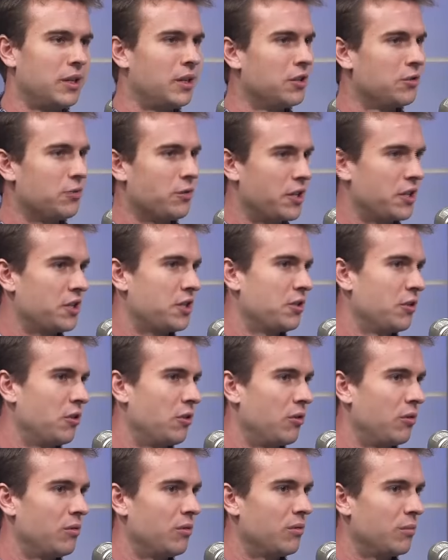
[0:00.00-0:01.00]

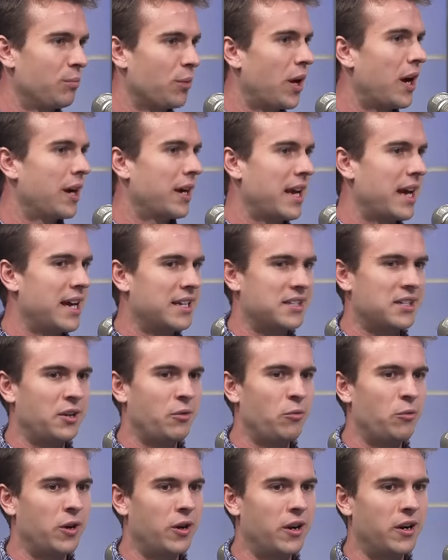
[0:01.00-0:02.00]
traditional
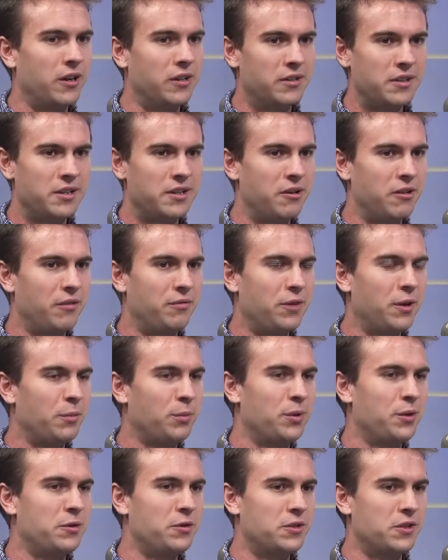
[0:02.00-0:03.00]
broadcasting where, you know, if you're a
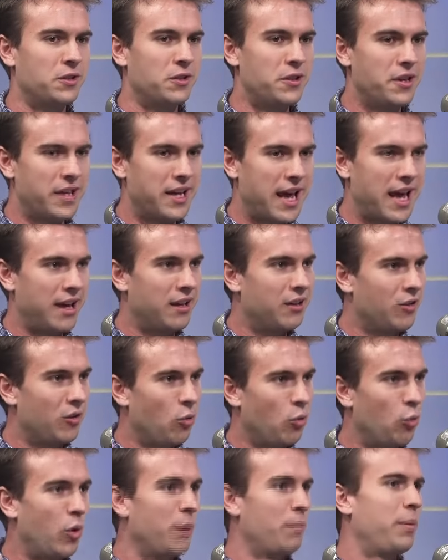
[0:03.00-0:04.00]
producer, you get
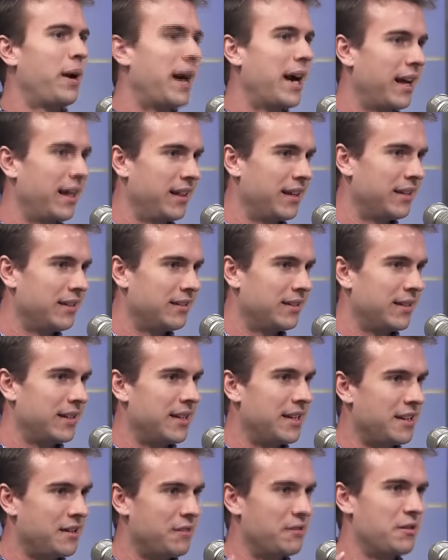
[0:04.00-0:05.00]
one pilot
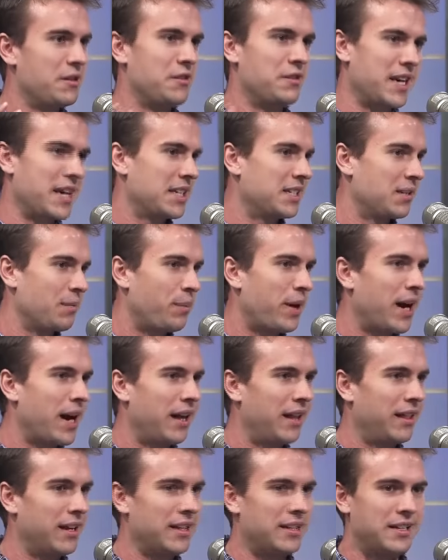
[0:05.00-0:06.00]
and you test the
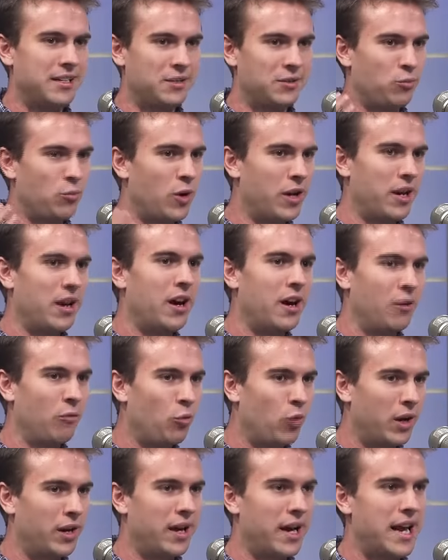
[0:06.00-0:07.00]
pilot. It's one on
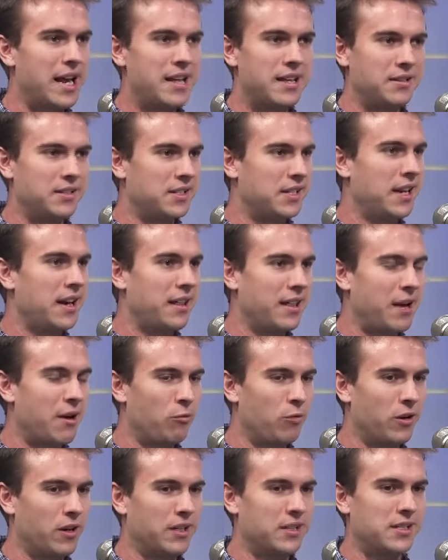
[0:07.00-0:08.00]
one night. You see how that
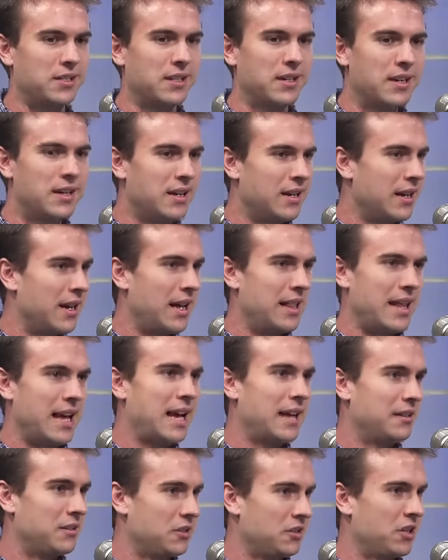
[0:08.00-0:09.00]
works. And
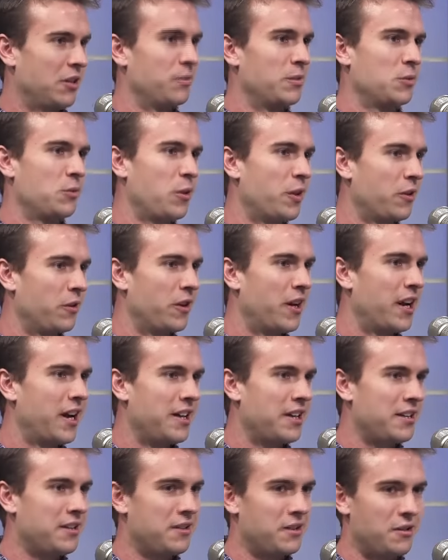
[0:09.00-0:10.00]
that determines whether or not
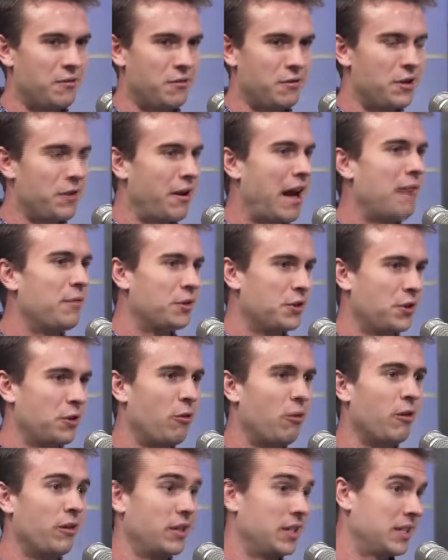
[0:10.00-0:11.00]
you have a show
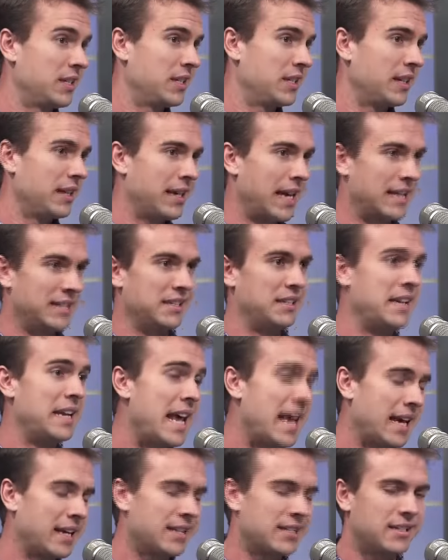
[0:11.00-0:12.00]
or it gets
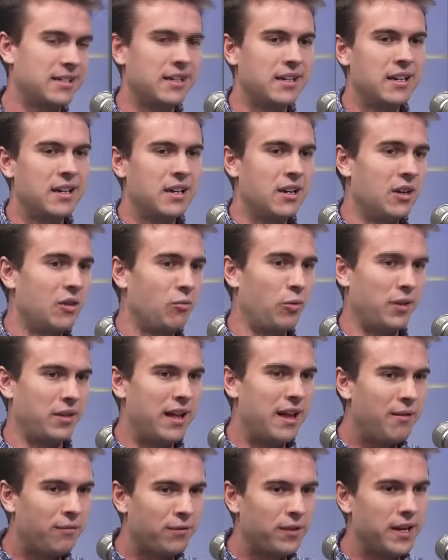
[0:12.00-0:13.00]
nixed. With
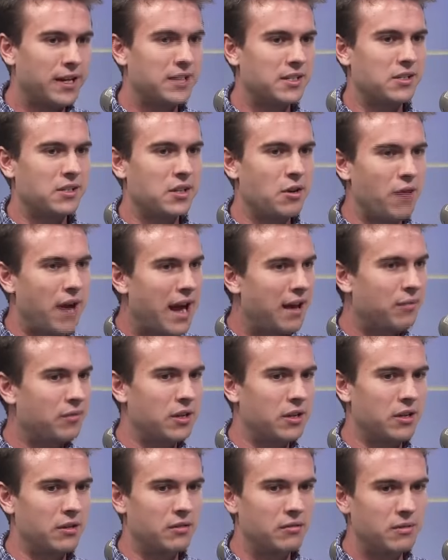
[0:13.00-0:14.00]
Netflix, you have
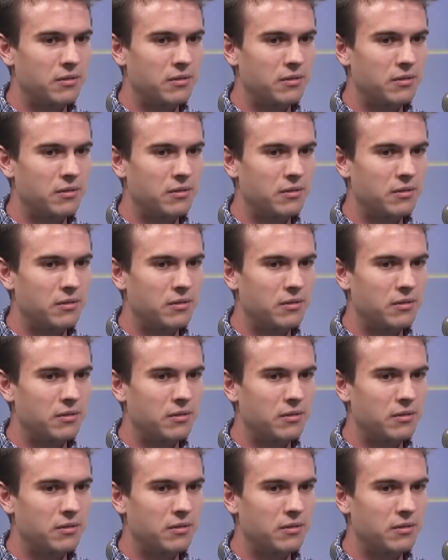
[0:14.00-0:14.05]
the